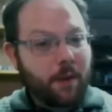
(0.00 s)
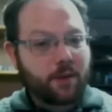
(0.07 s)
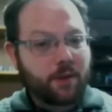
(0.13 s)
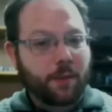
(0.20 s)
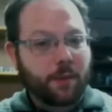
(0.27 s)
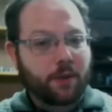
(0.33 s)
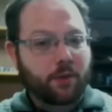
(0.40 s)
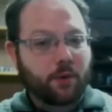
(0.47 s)
this will
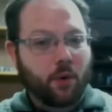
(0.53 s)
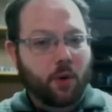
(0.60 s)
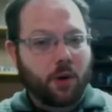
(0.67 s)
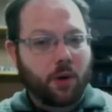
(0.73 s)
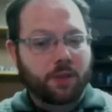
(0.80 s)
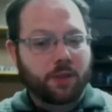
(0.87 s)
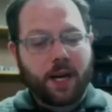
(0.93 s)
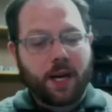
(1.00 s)
be
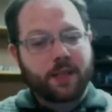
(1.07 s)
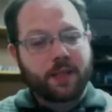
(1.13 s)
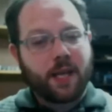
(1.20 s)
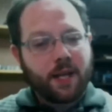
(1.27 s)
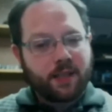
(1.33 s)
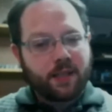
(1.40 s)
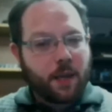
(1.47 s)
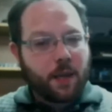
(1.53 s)
Trolls, because
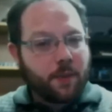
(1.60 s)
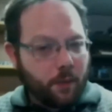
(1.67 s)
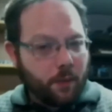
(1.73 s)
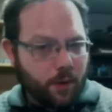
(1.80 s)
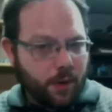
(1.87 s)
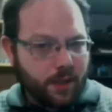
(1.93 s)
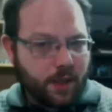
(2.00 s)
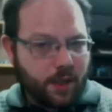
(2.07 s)
something
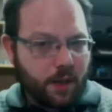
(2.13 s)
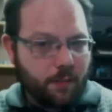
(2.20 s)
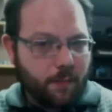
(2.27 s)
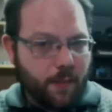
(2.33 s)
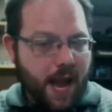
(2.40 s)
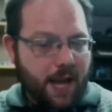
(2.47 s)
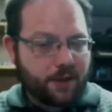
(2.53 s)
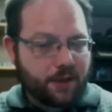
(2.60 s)
where this could
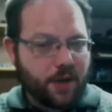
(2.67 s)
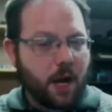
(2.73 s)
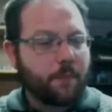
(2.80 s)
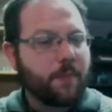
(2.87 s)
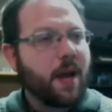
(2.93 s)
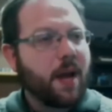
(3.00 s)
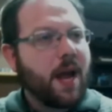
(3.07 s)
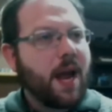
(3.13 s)
match
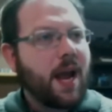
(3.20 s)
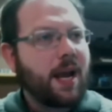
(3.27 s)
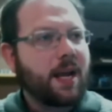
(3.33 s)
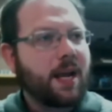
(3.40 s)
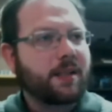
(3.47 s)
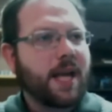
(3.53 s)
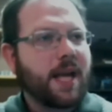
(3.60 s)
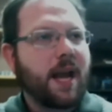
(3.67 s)
up
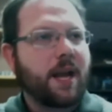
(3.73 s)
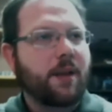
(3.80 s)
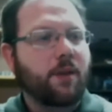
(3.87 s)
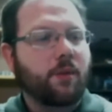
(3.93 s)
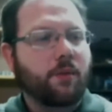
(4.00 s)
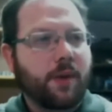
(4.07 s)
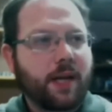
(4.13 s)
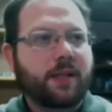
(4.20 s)
is that in
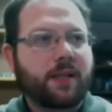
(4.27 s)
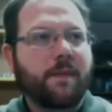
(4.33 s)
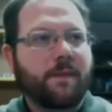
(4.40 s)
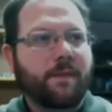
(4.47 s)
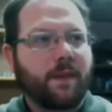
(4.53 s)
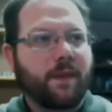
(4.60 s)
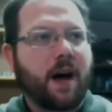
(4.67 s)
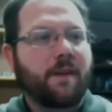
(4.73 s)
the recent
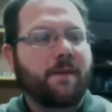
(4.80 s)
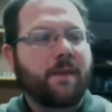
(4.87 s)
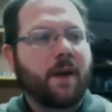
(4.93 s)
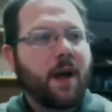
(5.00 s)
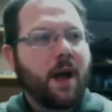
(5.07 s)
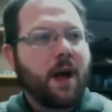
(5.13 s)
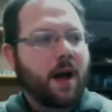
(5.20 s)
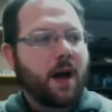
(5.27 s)
fluff,
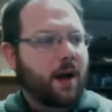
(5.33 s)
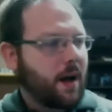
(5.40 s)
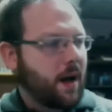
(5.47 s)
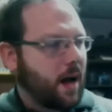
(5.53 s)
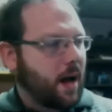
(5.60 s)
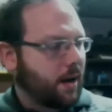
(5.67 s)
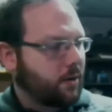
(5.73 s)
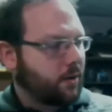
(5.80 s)

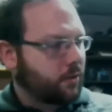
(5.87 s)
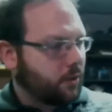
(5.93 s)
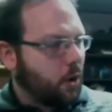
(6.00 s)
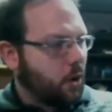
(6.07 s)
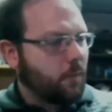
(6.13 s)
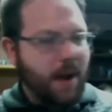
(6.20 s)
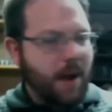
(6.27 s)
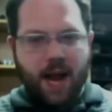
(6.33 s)

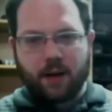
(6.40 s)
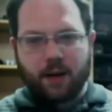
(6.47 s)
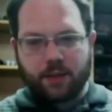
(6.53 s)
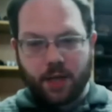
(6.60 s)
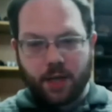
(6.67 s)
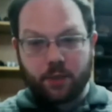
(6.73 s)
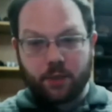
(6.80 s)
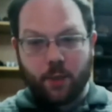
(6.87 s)
Kromac
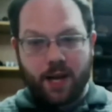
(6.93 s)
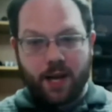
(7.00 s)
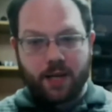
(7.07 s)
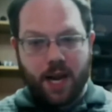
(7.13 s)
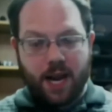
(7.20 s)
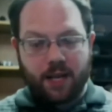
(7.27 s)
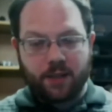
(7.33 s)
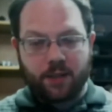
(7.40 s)
just went
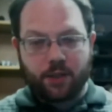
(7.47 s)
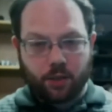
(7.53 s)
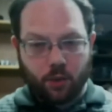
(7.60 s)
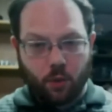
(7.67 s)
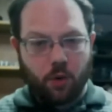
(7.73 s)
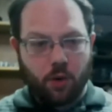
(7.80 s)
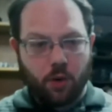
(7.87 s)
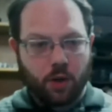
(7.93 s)
and
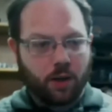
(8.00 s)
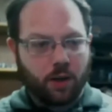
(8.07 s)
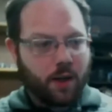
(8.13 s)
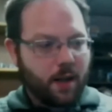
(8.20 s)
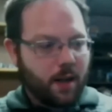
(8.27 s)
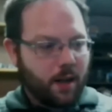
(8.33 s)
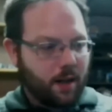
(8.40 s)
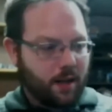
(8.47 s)
stole
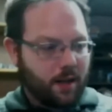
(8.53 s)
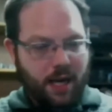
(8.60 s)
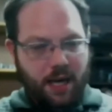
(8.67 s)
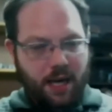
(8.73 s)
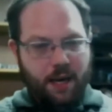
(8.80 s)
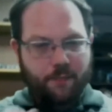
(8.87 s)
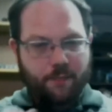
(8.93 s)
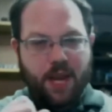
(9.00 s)

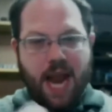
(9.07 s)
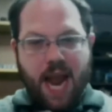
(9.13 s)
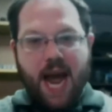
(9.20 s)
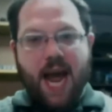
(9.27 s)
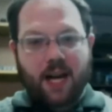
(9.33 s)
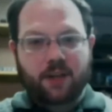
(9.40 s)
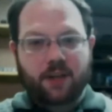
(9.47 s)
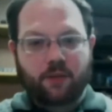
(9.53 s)
the
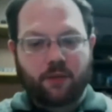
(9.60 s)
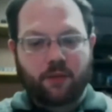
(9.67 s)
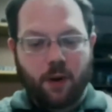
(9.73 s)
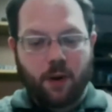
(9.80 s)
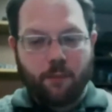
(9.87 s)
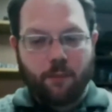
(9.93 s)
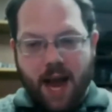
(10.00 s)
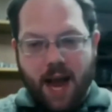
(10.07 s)
axe
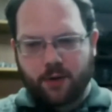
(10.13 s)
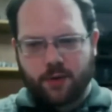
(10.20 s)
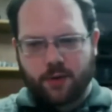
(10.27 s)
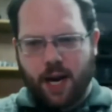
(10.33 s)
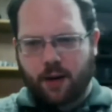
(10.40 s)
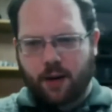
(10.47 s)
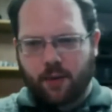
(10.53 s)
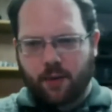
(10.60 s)
from
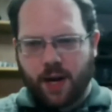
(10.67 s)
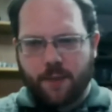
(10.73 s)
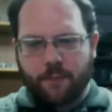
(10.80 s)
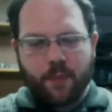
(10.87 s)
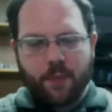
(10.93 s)
Madrak, right?